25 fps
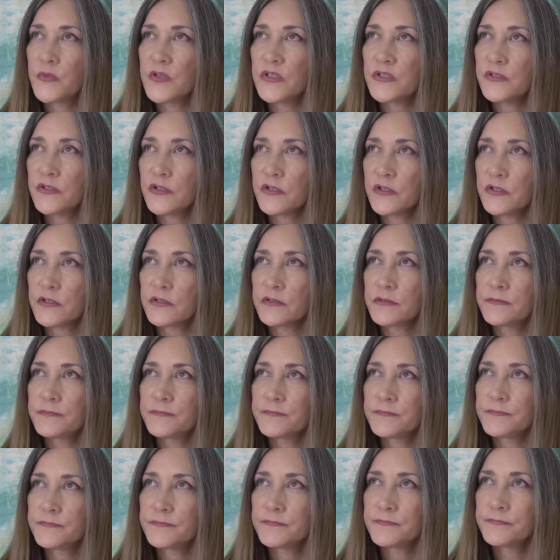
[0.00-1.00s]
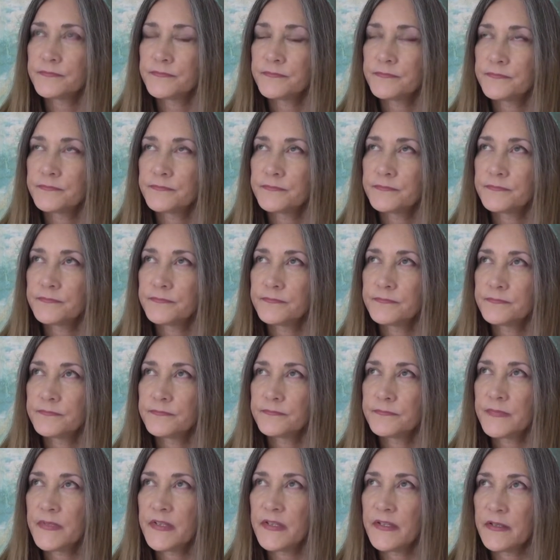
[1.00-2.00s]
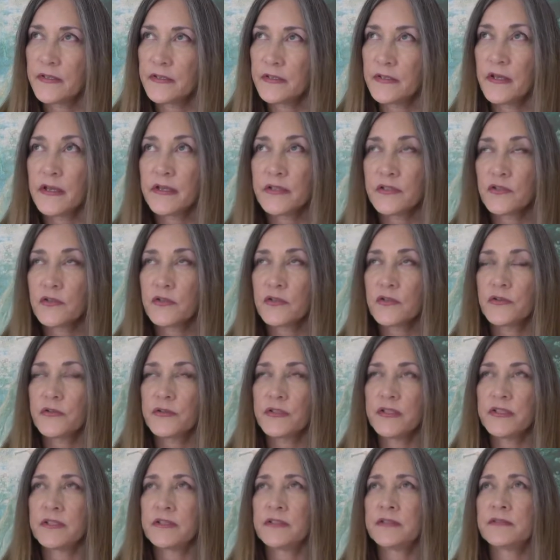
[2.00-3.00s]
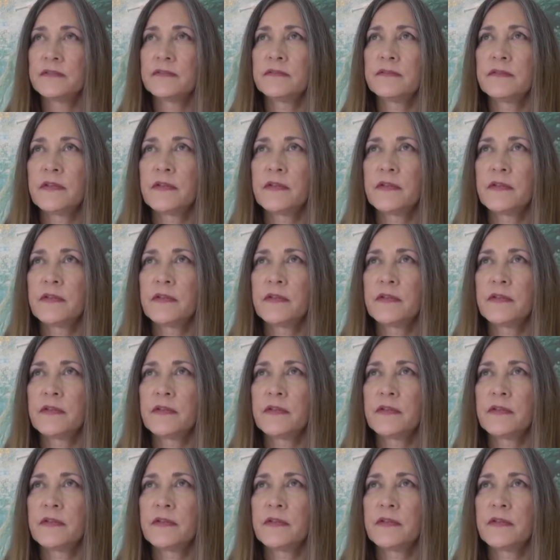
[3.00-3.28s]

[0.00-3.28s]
took her in